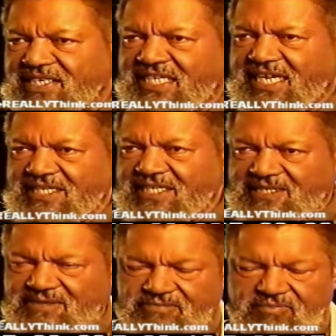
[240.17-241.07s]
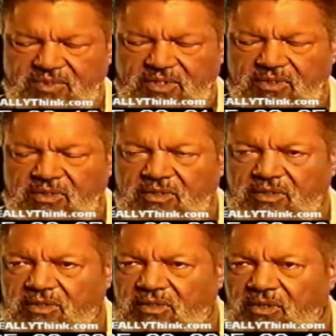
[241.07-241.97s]
States
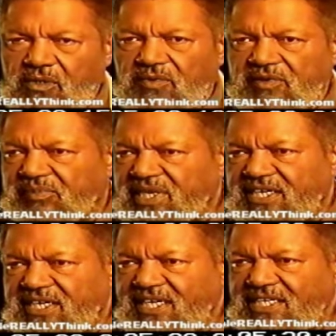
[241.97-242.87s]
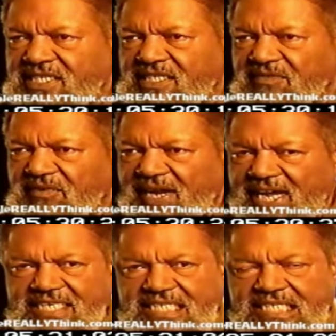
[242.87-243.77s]
who would be against civil
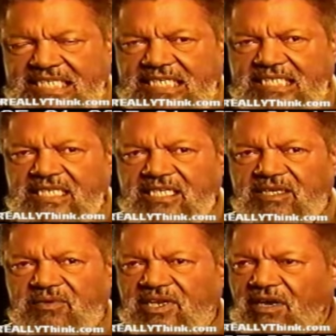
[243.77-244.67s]
rights would